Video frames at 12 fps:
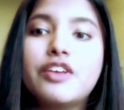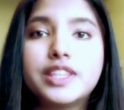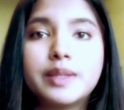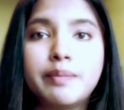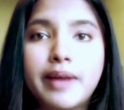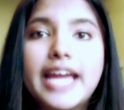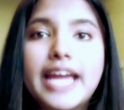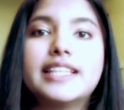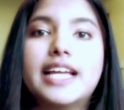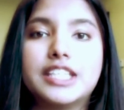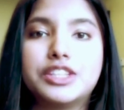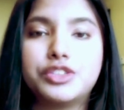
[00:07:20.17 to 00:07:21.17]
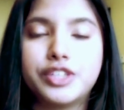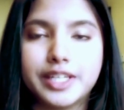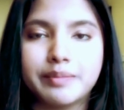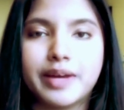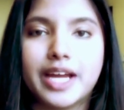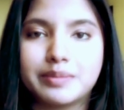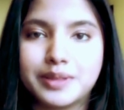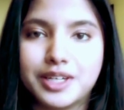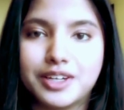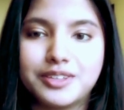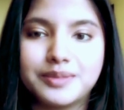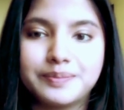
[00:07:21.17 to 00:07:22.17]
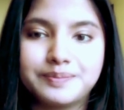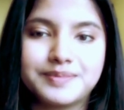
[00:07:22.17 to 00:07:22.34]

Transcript: with the mic like the 3D Mic Pro.